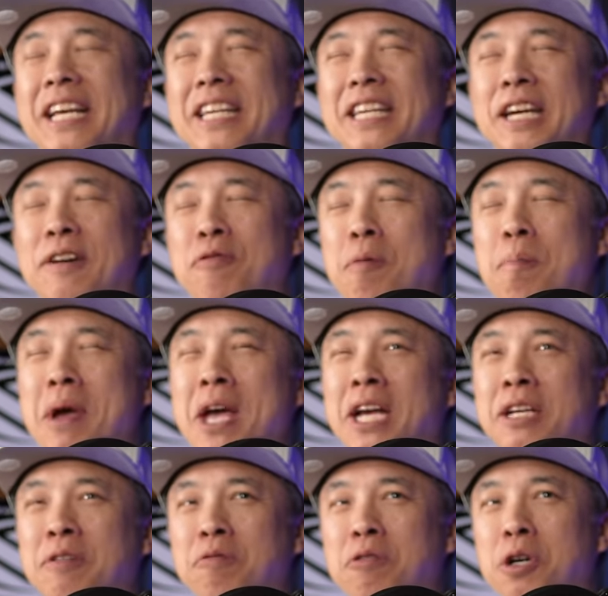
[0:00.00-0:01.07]
yeah, for
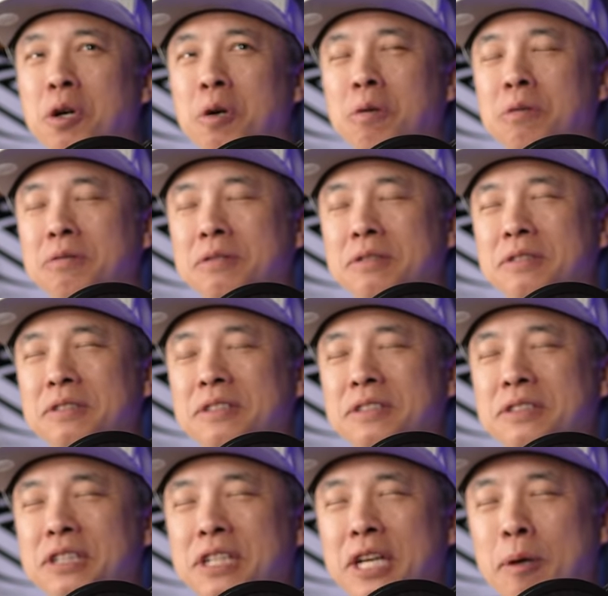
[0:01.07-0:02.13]
McEnroe
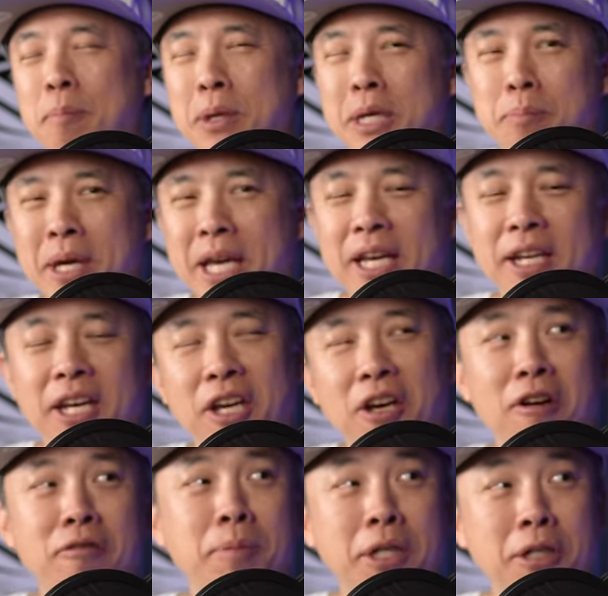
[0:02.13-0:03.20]
to get a big payday
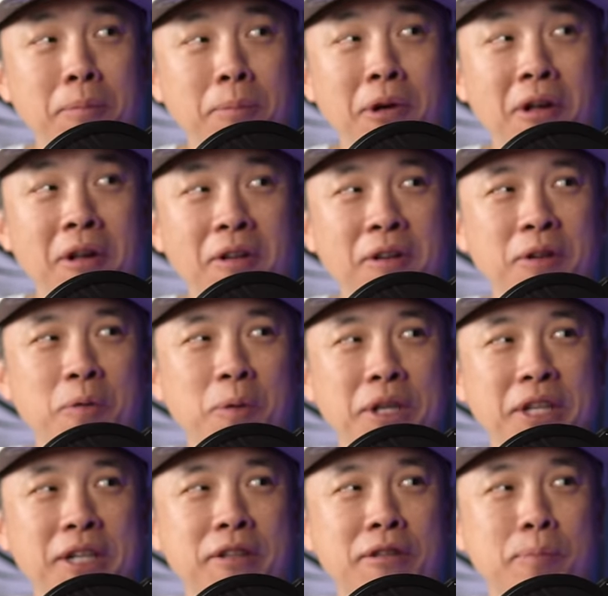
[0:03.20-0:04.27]
off pickleball when
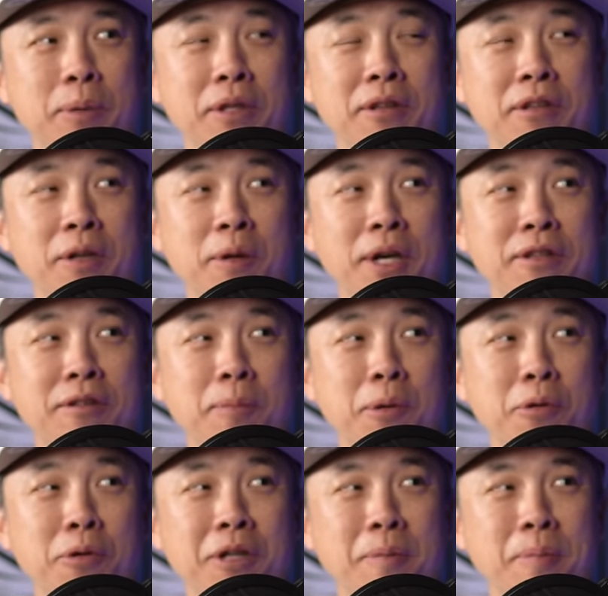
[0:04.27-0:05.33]
he has been so
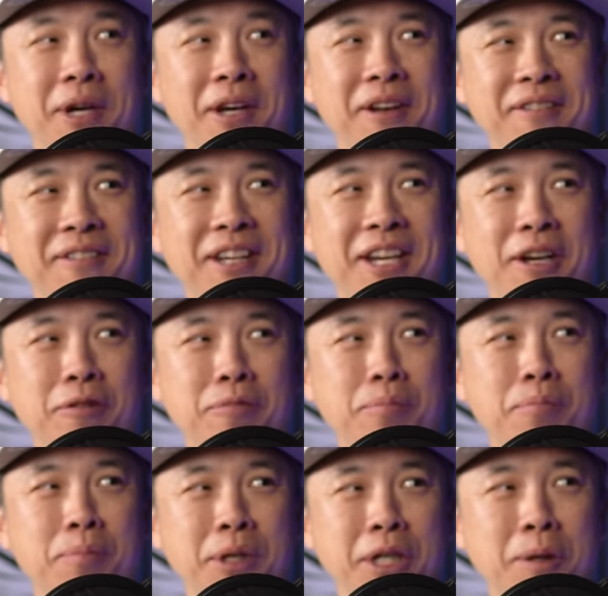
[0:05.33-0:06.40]
outspoken about how
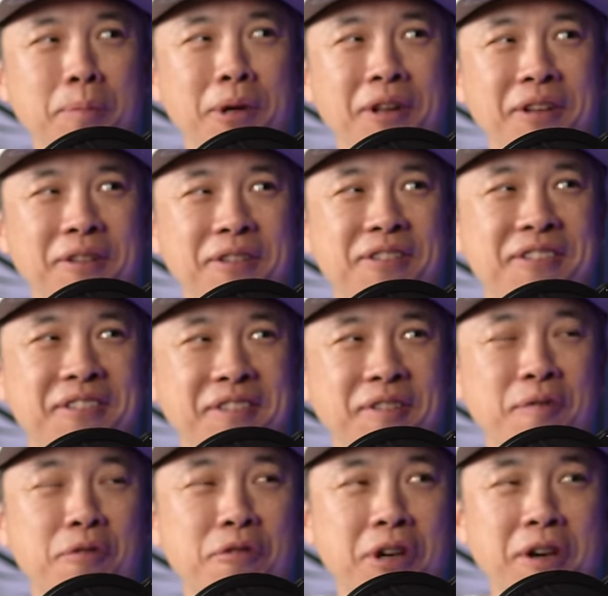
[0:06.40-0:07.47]
pickleball is
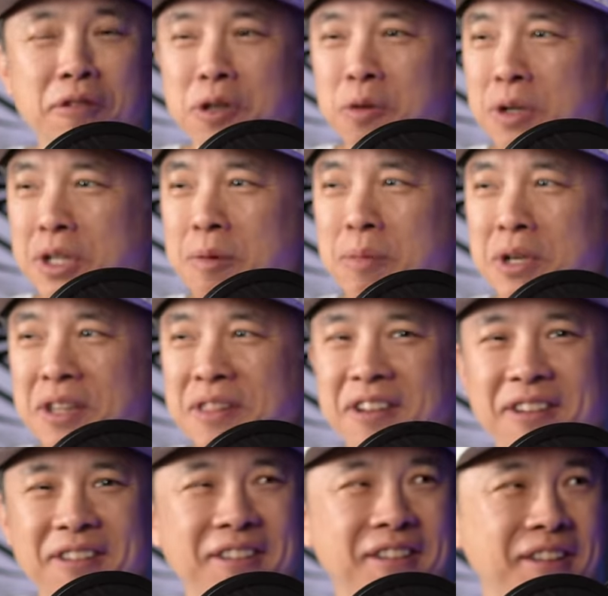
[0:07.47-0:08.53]
mm -hmm. forever going to be
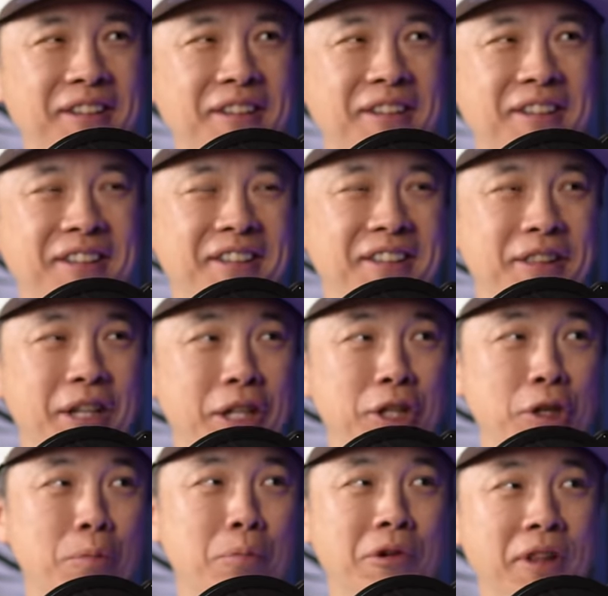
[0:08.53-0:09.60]
the the
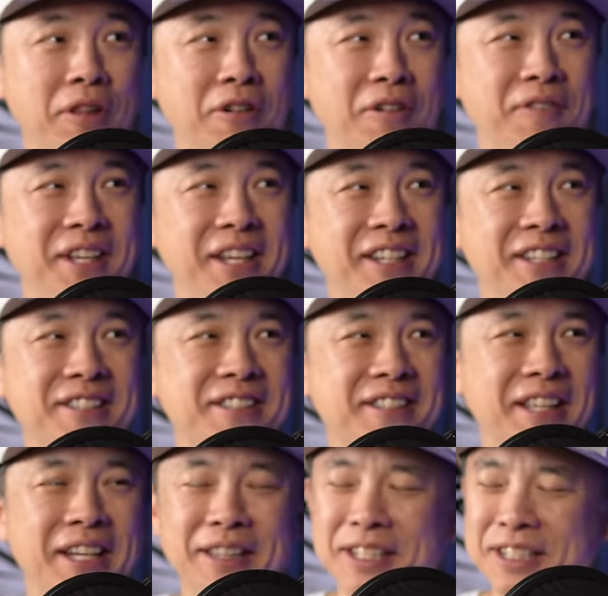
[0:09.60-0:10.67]
little brother of tennis.
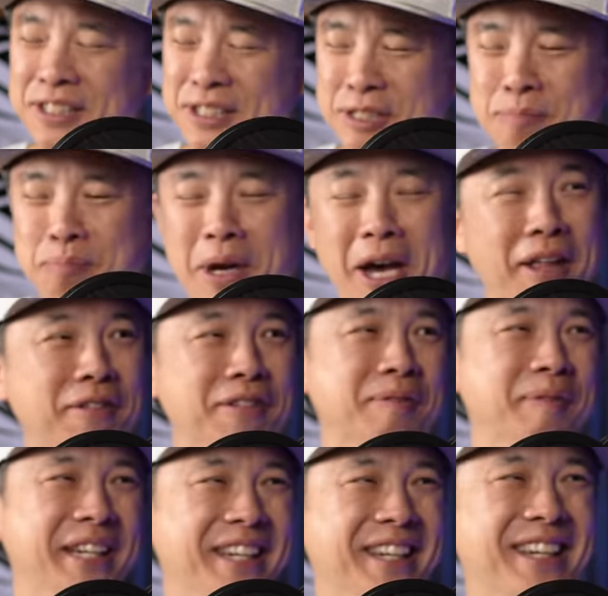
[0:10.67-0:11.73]
That that just bothers
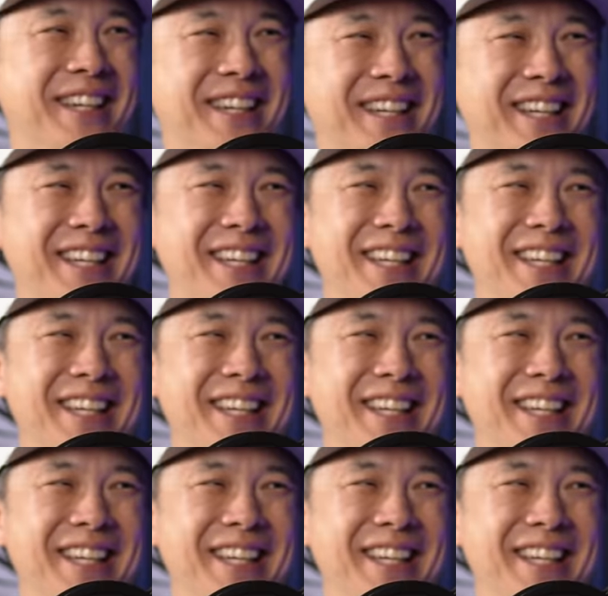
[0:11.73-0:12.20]
me. Yeah,